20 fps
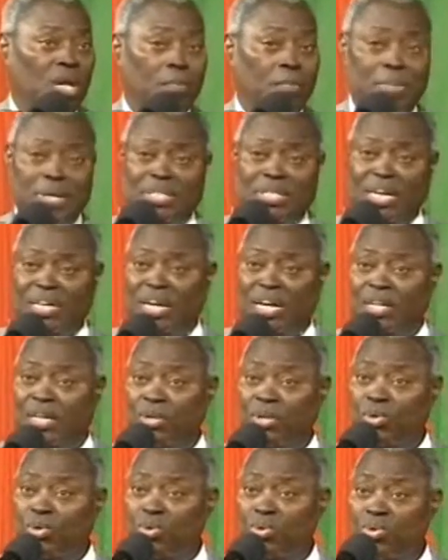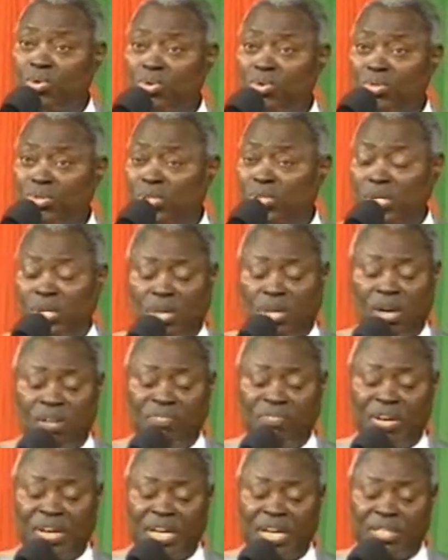Better than the old
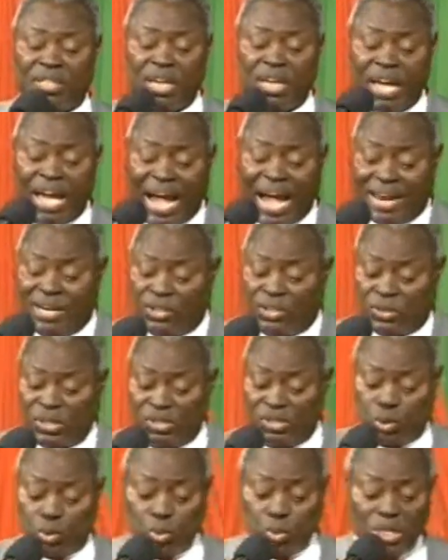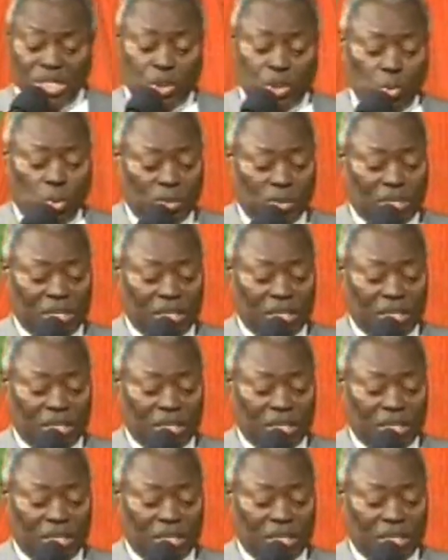covenant. And it says which was